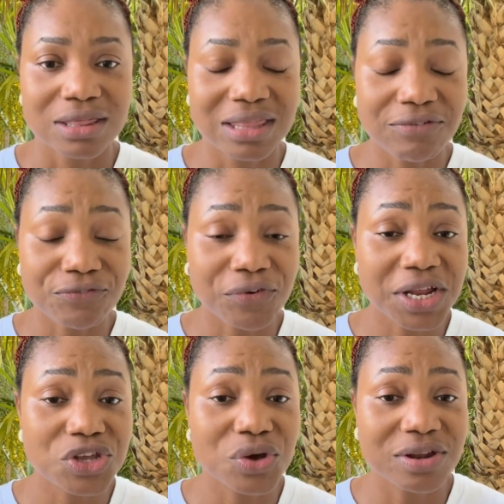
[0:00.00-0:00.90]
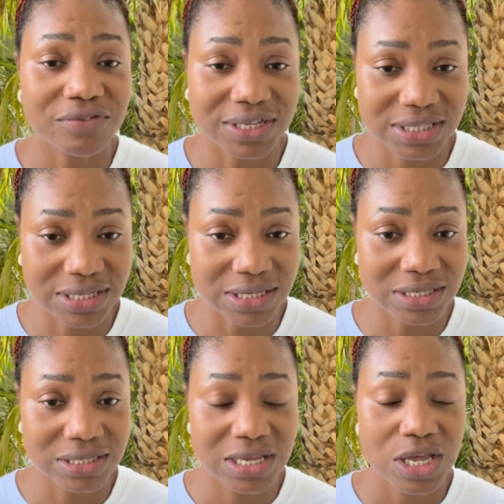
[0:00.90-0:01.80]
different
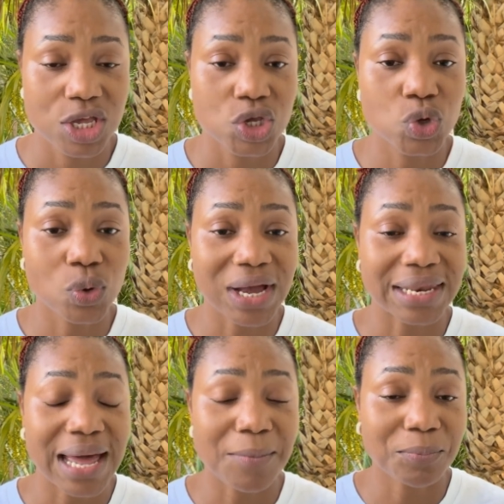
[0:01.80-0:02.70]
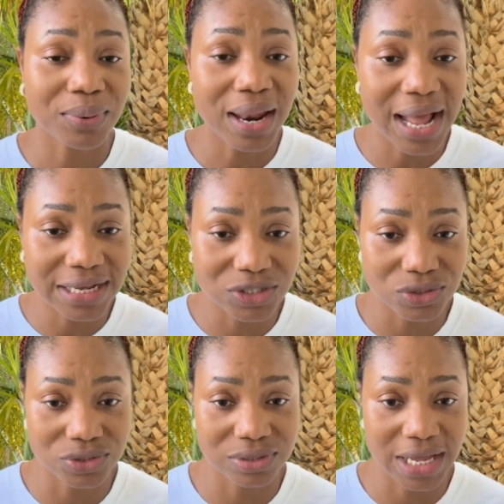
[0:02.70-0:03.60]
universities you can apply to
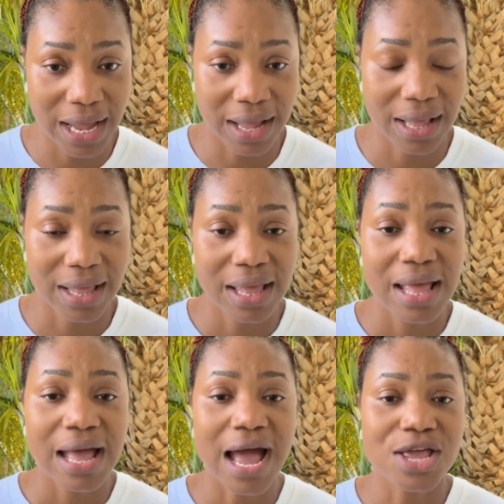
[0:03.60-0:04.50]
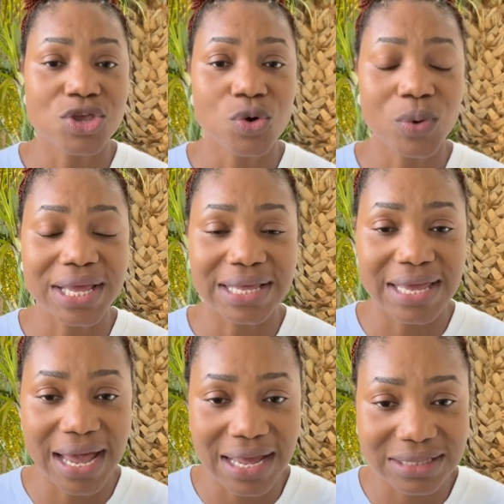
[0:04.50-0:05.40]
today, and you will
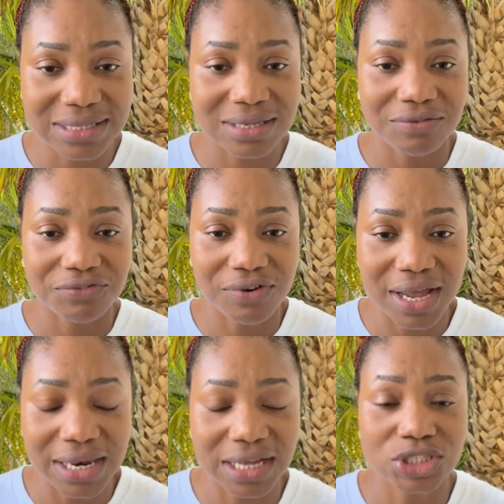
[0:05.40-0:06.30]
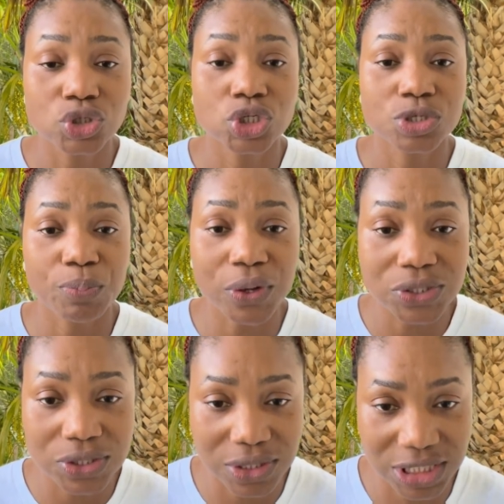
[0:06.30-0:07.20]
get financial
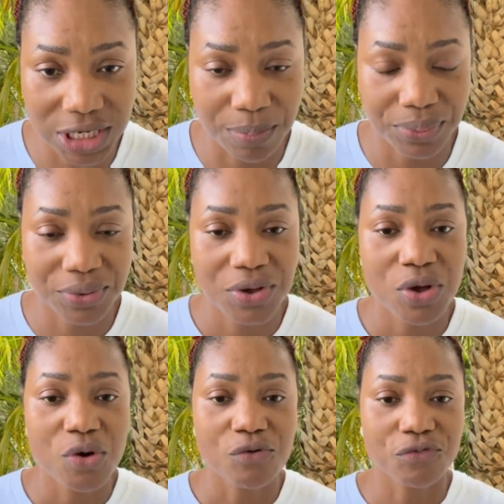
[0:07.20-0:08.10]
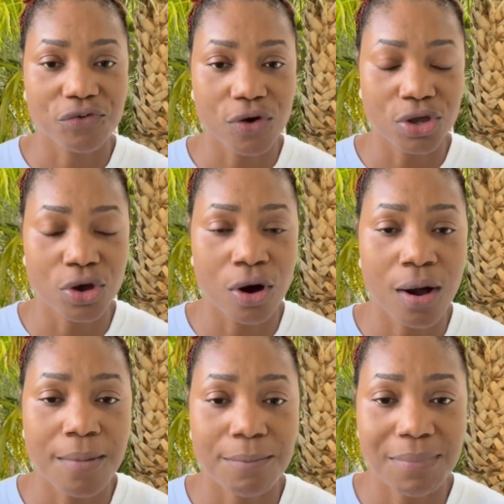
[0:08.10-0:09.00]
sponsorship for
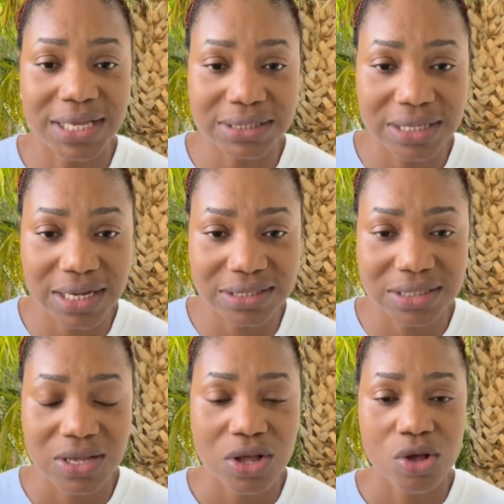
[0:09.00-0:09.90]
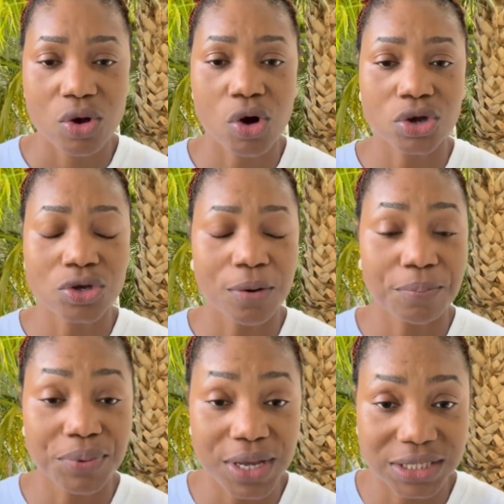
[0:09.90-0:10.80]
your master's or your
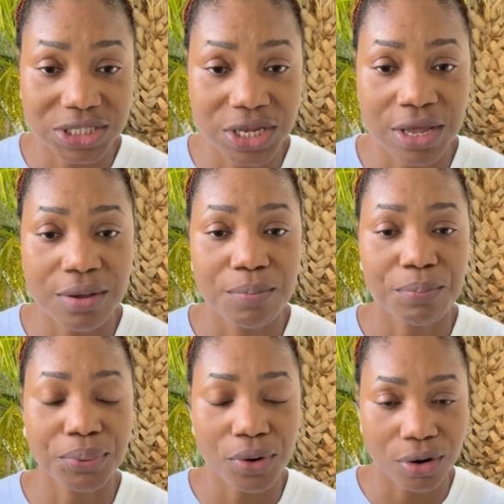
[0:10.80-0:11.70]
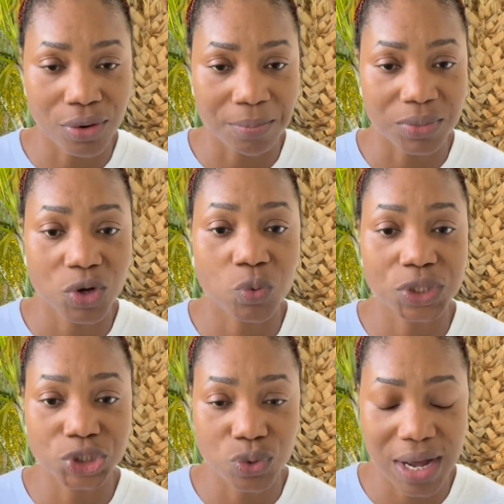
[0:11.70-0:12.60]
PhD program
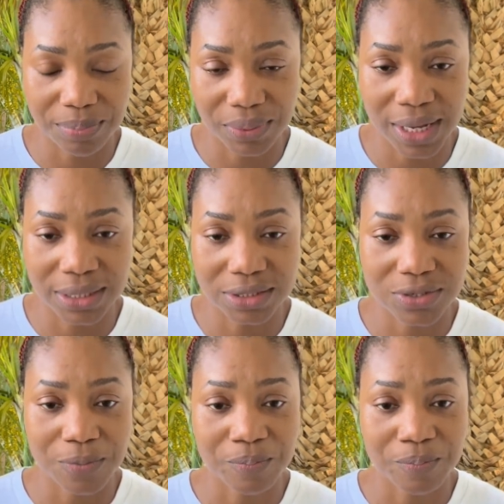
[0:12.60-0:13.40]
which you are applying to.